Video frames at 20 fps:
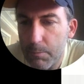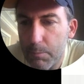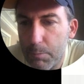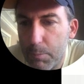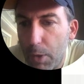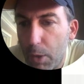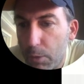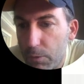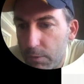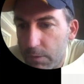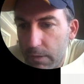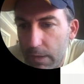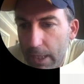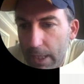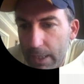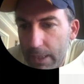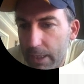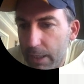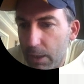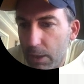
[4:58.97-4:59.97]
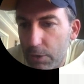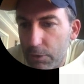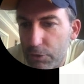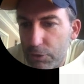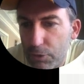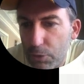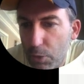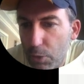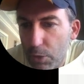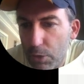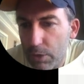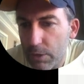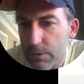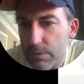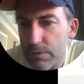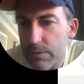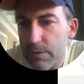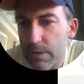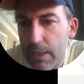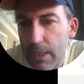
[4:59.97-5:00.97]
boats landing on
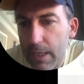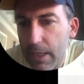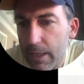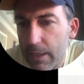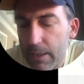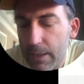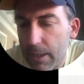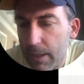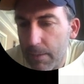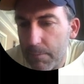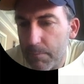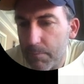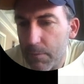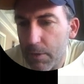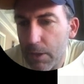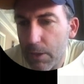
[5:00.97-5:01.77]
shores, and